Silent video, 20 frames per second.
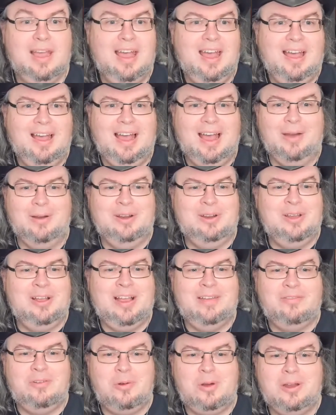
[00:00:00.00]
How are we doing,
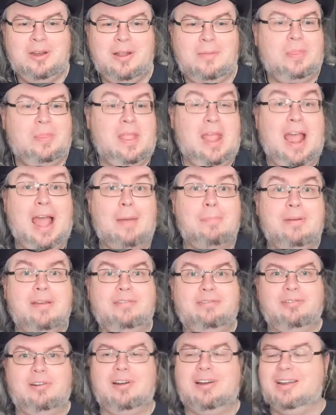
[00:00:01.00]
everyone? Happy
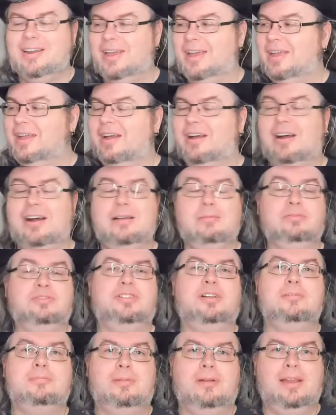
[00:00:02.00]
Friday. I'm
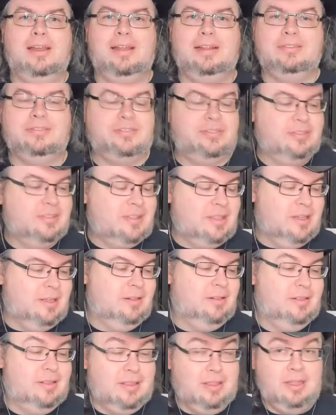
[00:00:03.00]
so pleased that
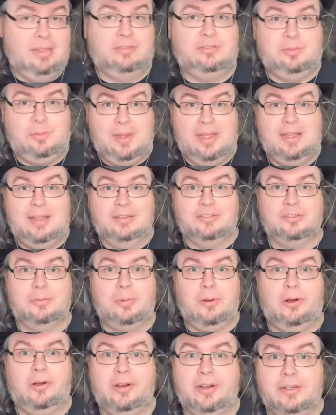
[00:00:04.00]
this week is
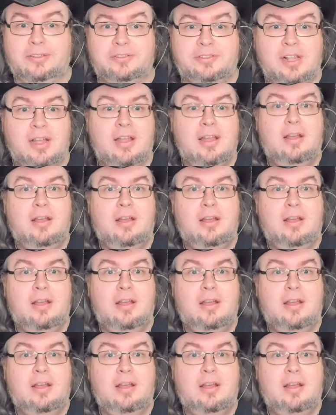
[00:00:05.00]
upon us.